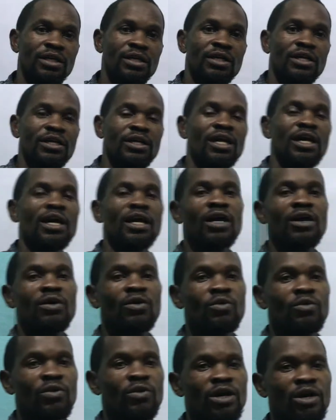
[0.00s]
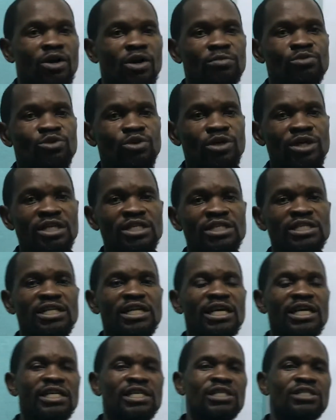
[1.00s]
Yeah, welcome to Easy
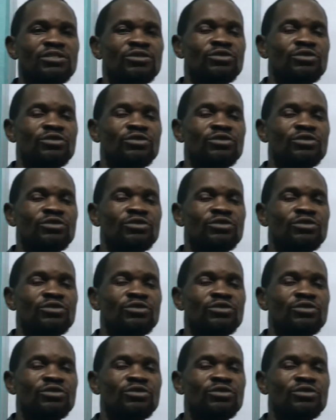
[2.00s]
Learning